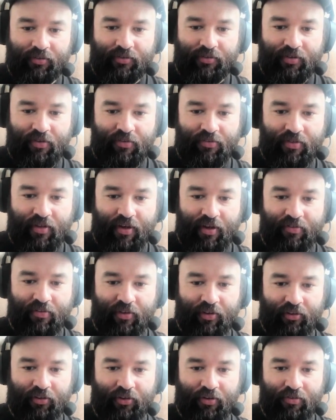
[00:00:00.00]
just nice
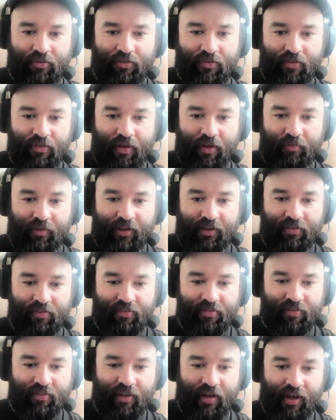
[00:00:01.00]
and close so that we can
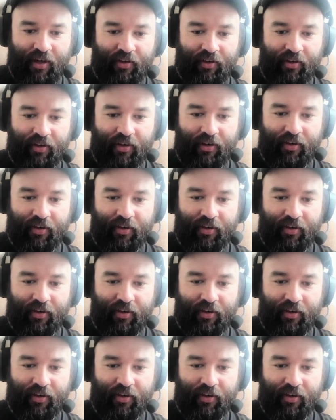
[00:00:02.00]
start